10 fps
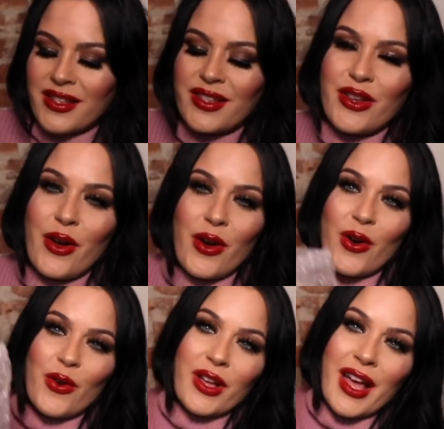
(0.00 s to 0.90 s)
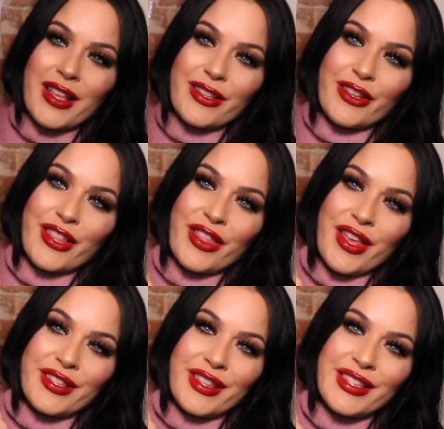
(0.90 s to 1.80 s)
So, guys, look at
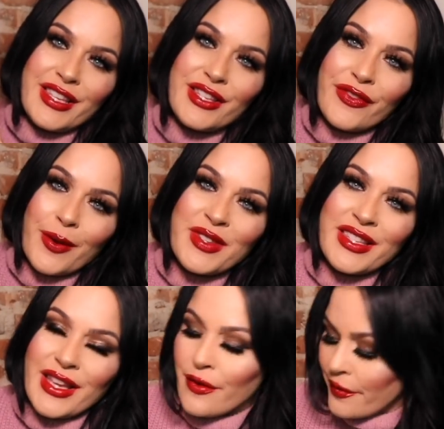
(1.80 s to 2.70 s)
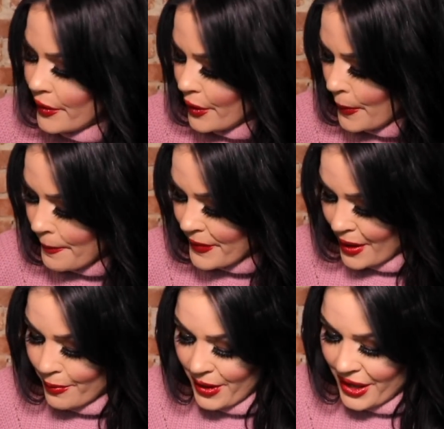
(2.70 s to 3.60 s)
this. This is from Sinful
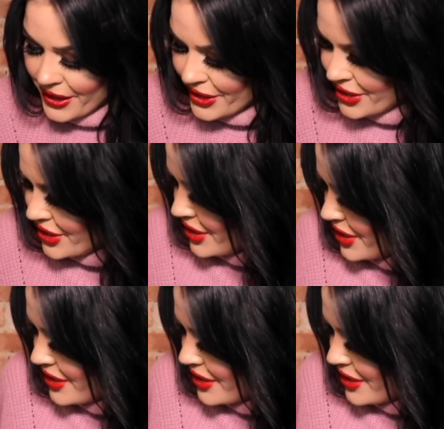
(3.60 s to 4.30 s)
Nail Polish.